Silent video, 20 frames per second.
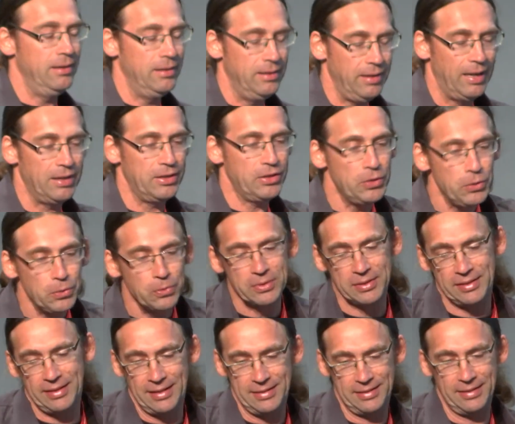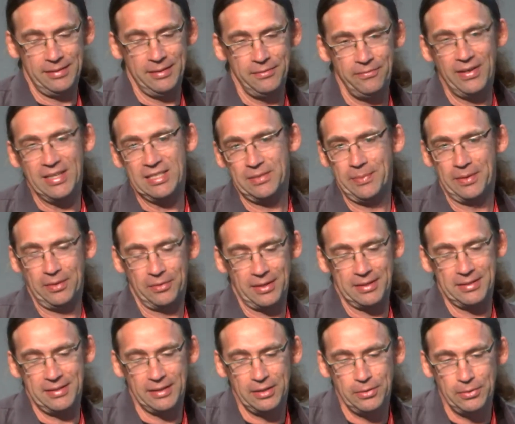are used as an investment or as
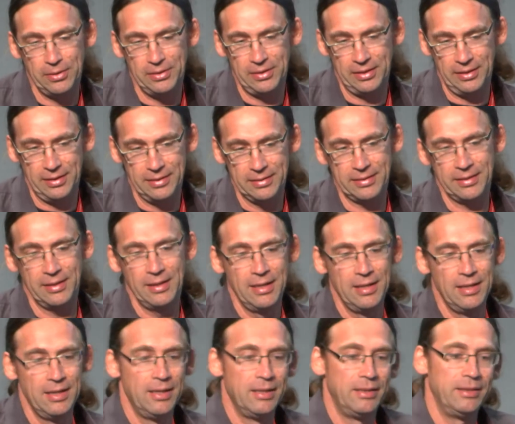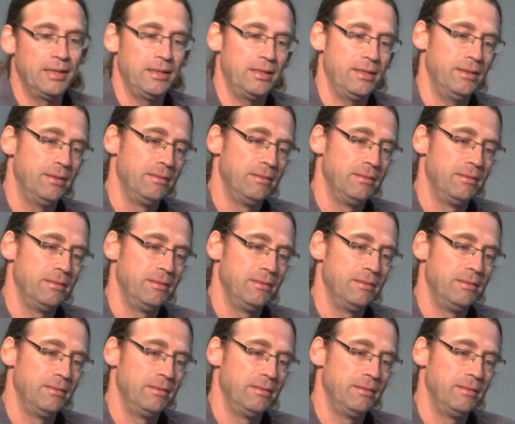security, is that,